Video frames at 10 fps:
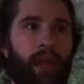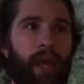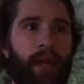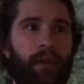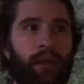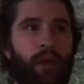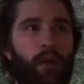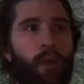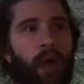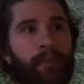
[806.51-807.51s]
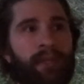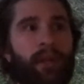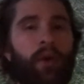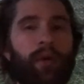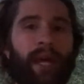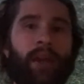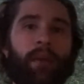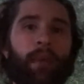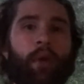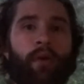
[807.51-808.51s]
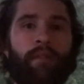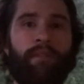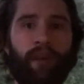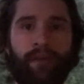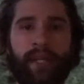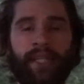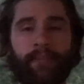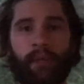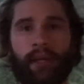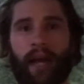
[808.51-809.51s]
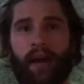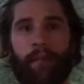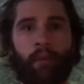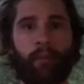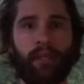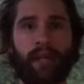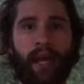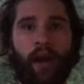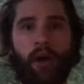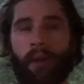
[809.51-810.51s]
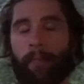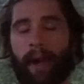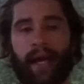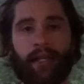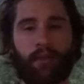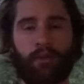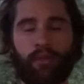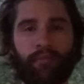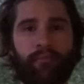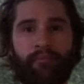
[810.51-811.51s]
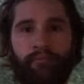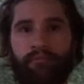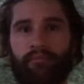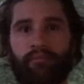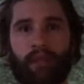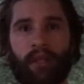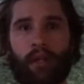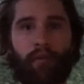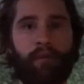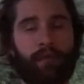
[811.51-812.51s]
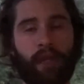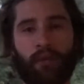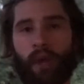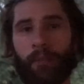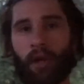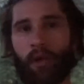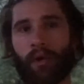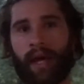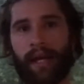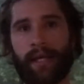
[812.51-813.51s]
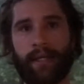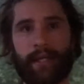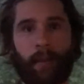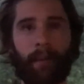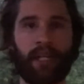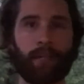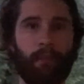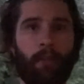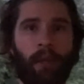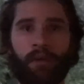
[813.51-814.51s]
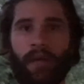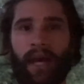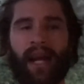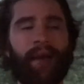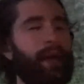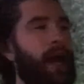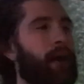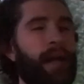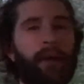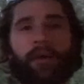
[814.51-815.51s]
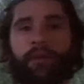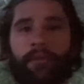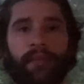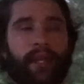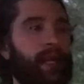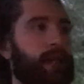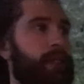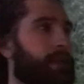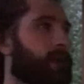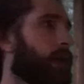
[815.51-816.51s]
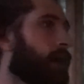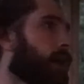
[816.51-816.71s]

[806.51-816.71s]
And you know, reps and all, yeah, don't be going 50s, but I've pretty much gained all my mass doing, you know, 15 rep goal days. I've been experimenting with, and every now and then I would do some 10s,